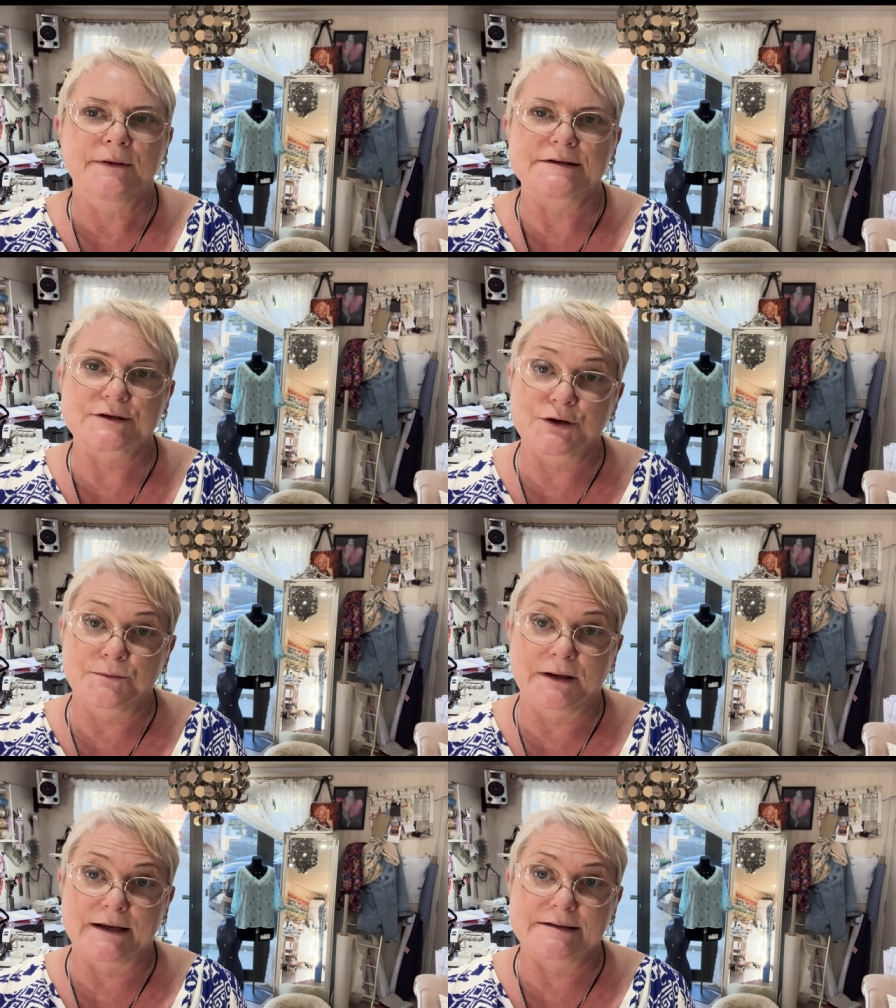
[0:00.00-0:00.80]
this
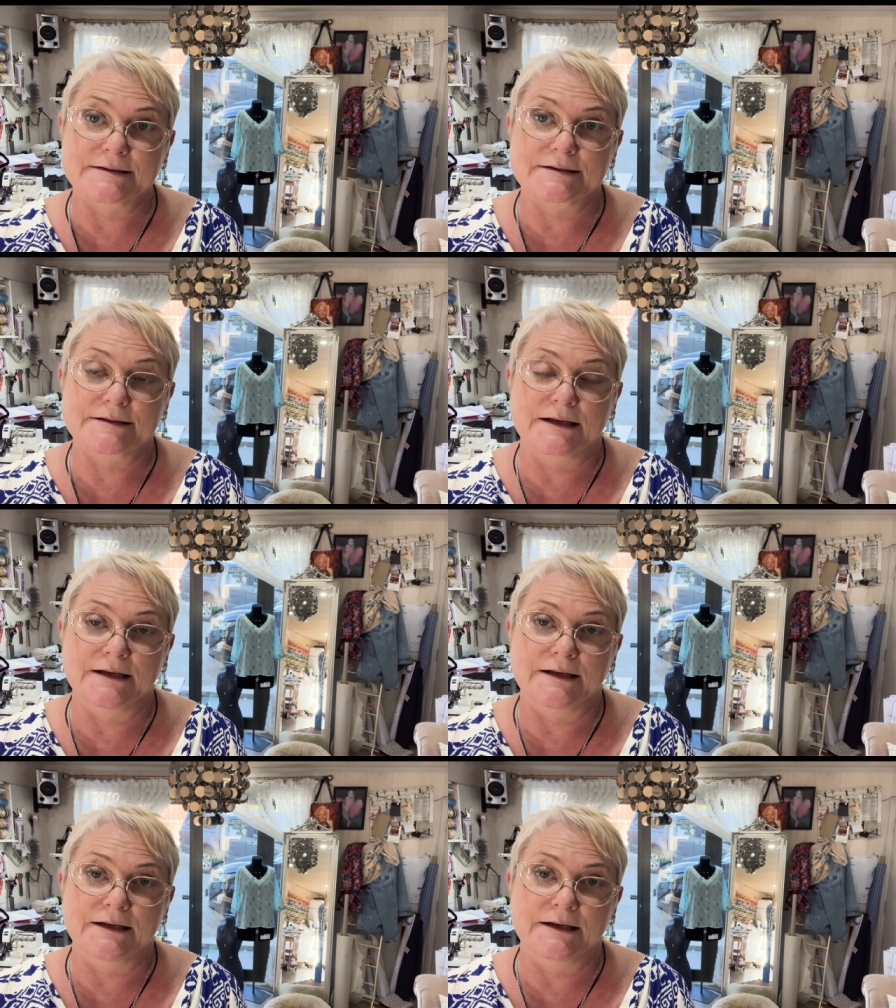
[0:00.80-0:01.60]
curtain place
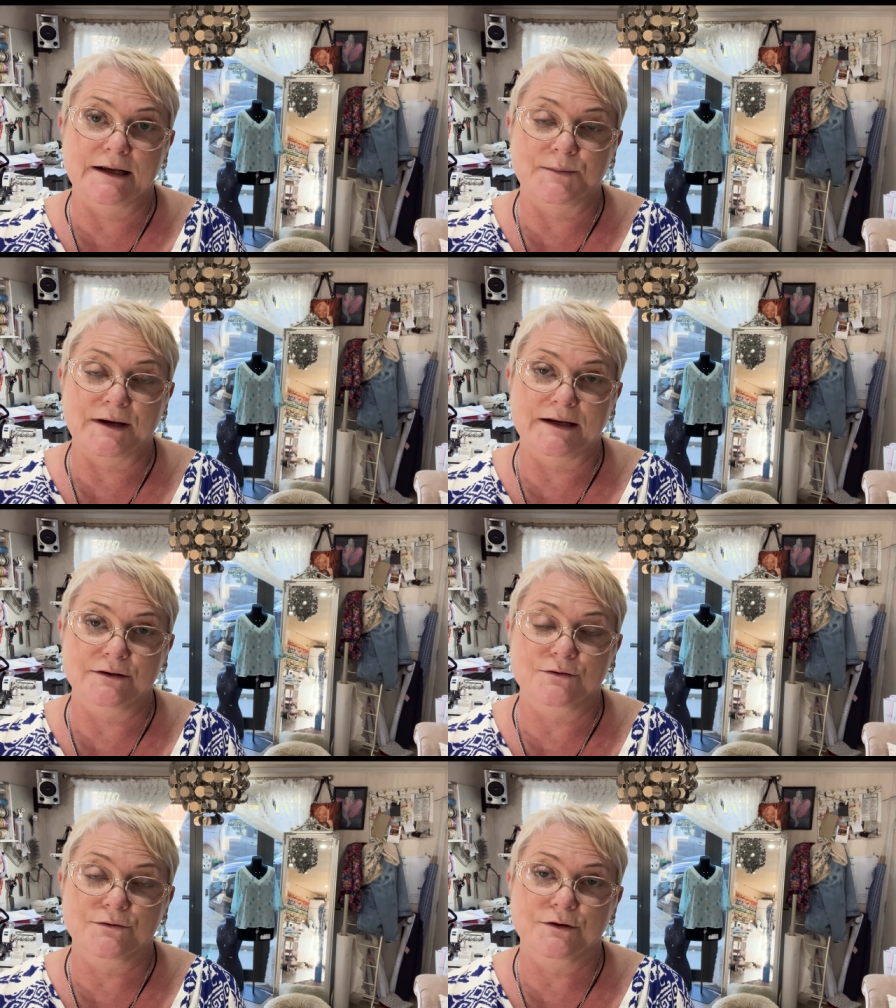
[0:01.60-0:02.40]
in Upper
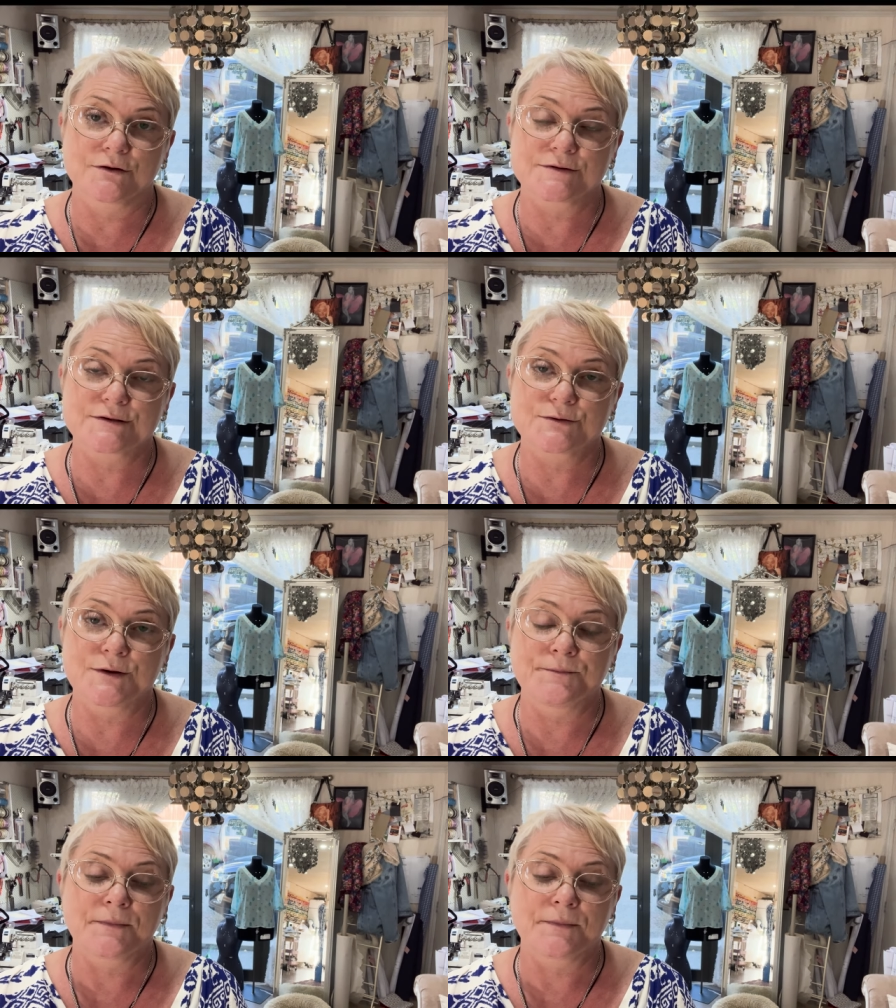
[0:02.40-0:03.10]
Hutt called the Curtain Store.